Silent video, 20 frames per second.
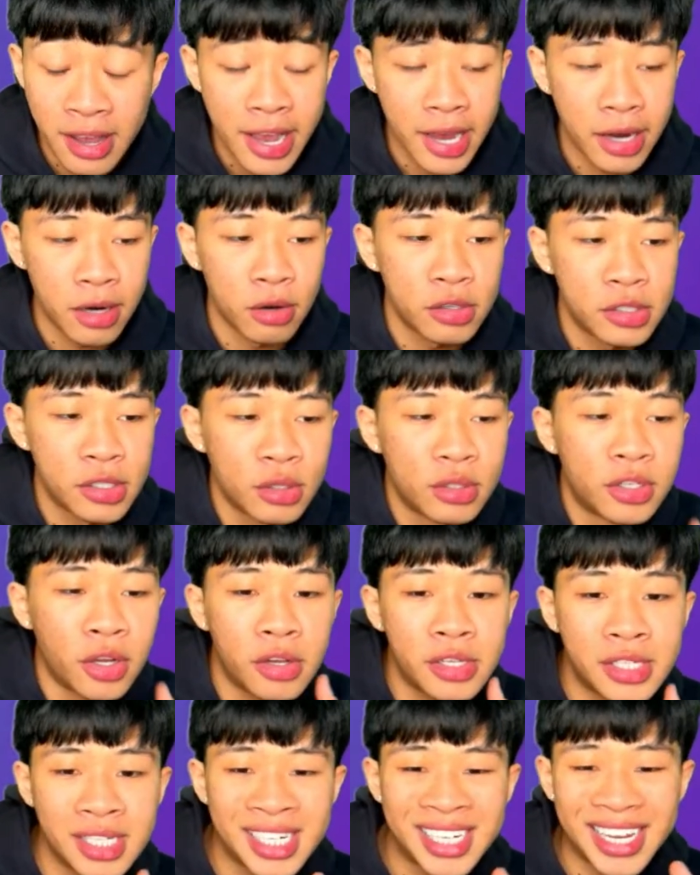It also
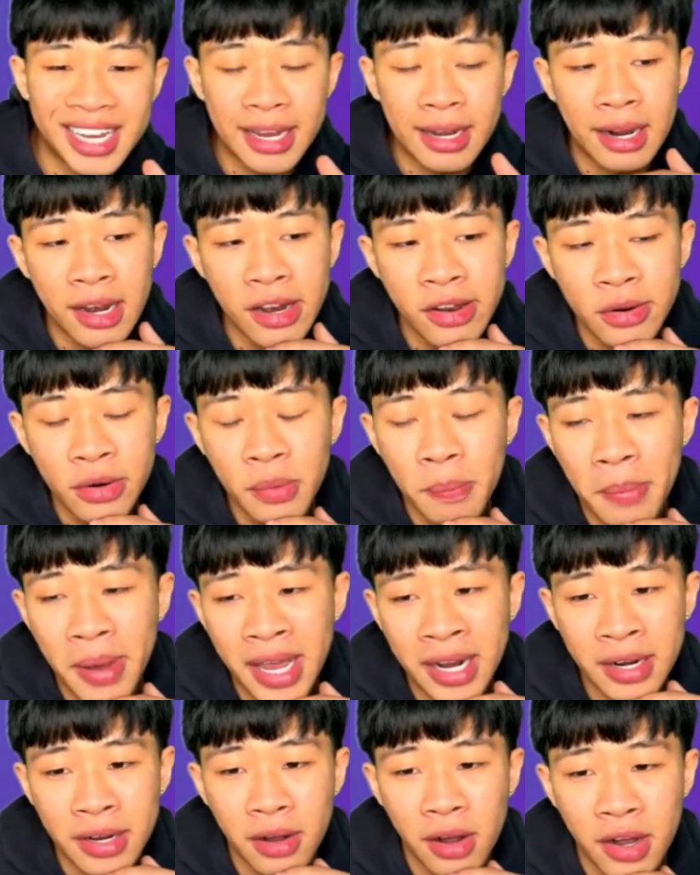doesn't include
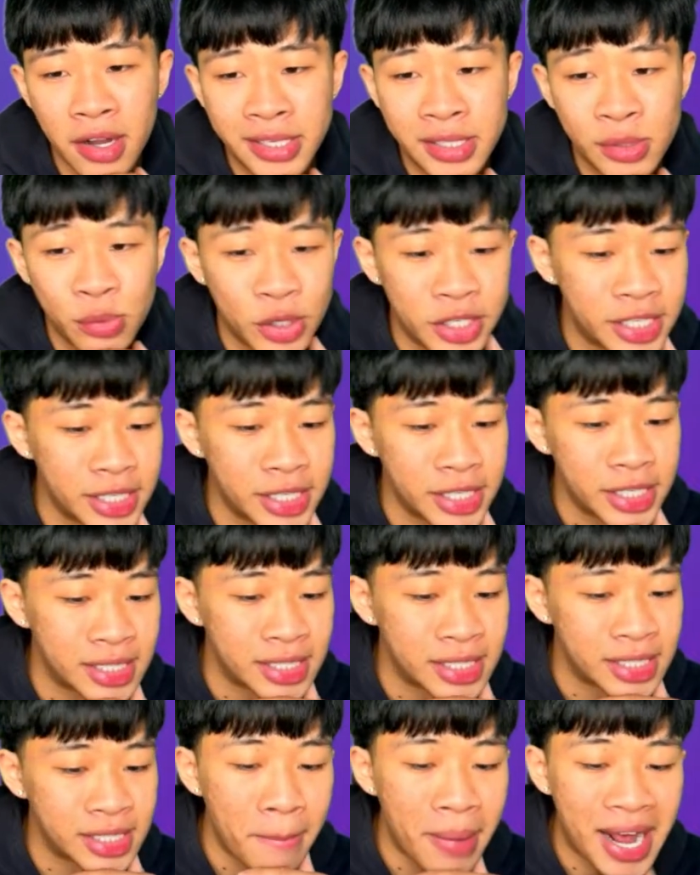betting odds, which is
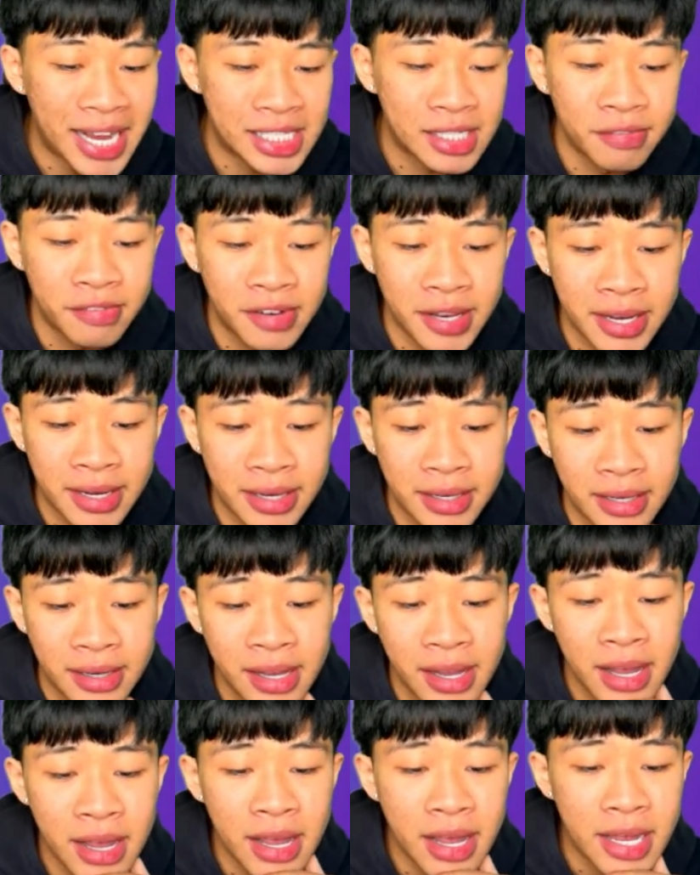a massive thing
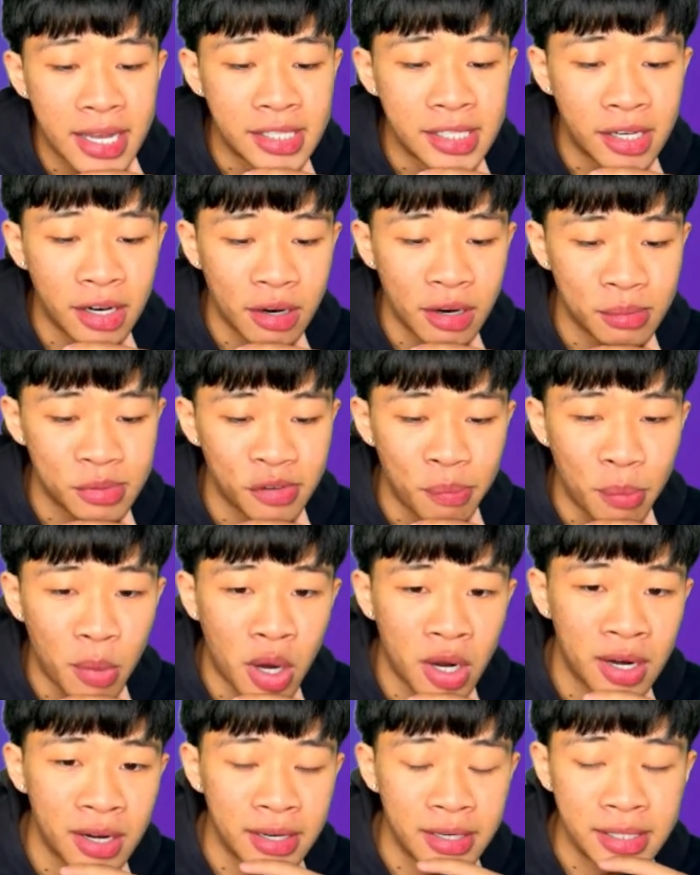in terms of
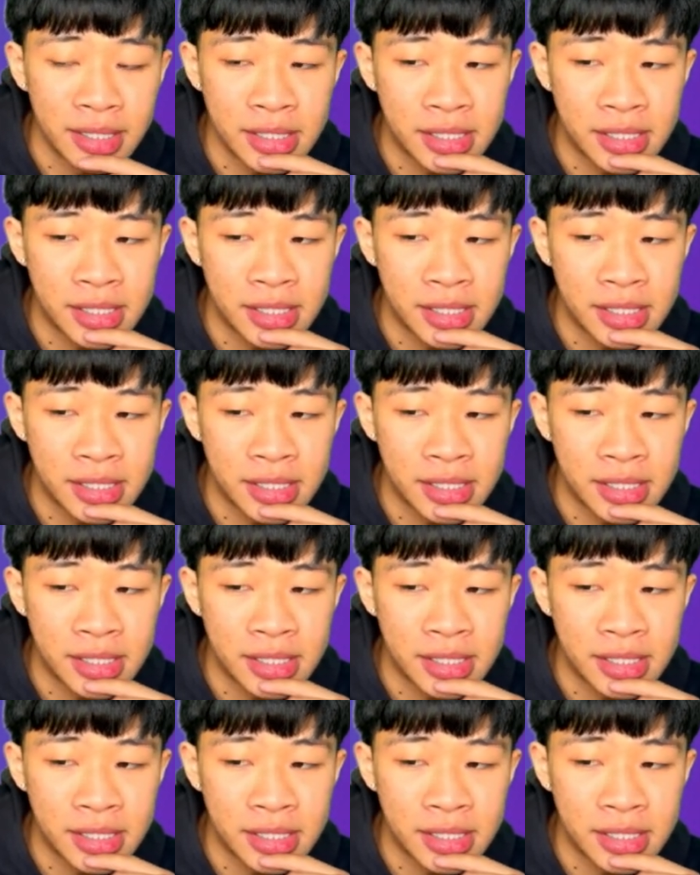modeling.